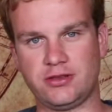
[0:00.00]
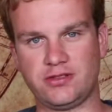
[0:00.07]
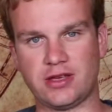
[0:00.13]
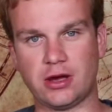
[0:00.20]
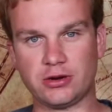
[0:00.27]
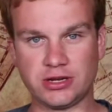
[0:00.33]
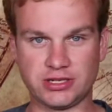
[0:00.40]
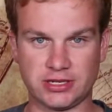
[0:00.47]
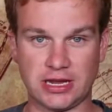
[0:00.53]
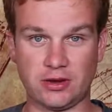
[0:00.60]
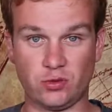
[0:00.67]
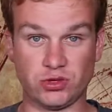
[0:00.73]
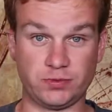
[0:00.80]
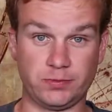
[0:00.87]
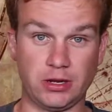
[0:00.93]
Saudi
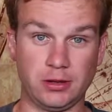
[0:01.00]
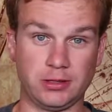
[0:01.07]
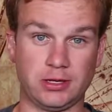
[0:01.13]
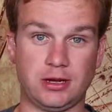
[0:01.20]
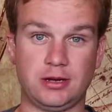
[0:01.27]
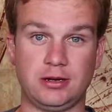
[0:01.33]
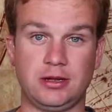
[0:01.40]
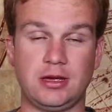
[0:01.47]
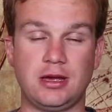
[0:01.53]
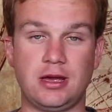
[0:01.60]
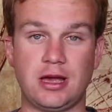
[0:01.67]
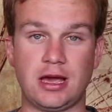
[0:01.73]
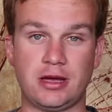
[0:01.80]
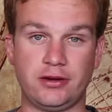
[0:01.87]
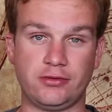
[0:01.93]
state was built on.
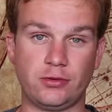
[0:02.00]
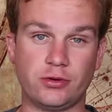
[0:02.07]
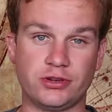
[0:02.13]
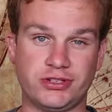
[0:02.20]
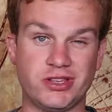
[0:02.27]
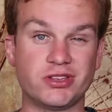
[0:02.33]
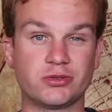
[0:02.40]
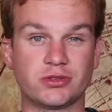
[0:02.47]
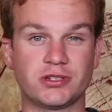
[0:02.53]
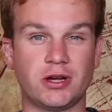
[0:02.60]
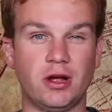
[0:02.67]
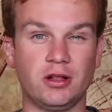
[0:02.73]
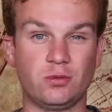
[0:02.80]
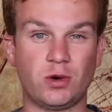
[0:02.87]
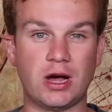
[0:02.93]
And of course this was
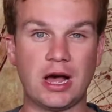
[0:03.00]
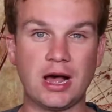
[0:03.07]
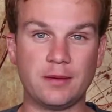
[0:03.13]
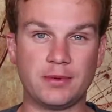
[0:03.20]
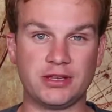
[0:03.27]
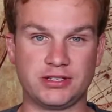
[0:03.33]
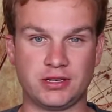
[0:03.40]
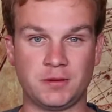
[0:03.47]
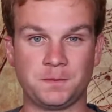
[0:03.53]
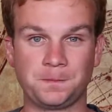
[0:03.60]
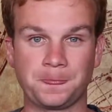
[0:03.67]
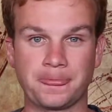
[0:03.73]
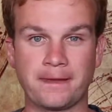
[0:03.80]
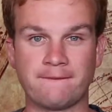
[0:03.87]
called Wahhabism,